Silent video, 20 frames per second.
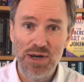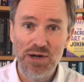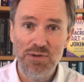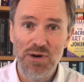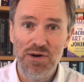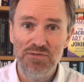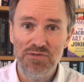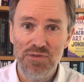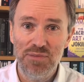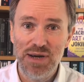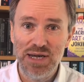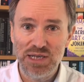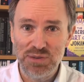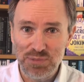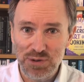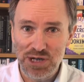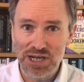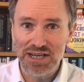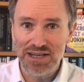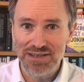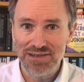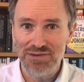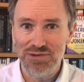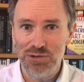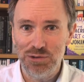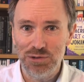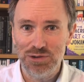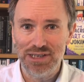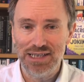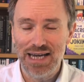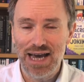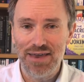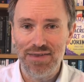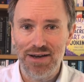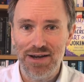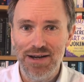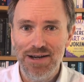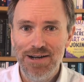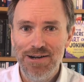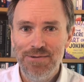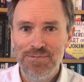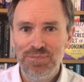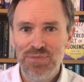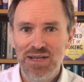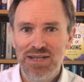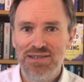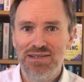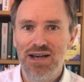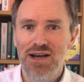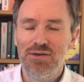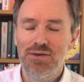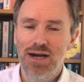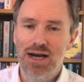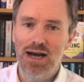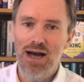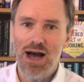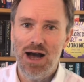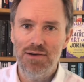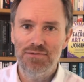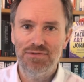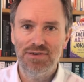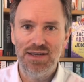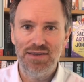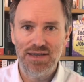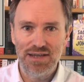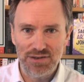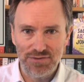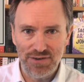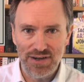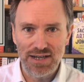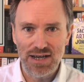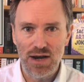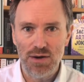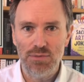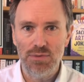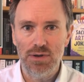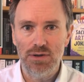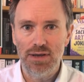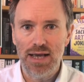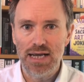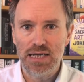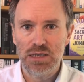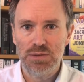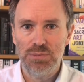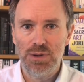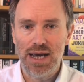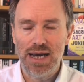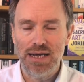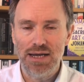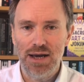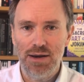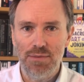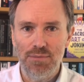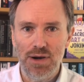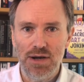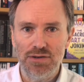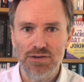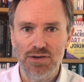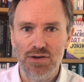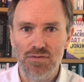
one for me to put it all together. So hopefully this video will explain most of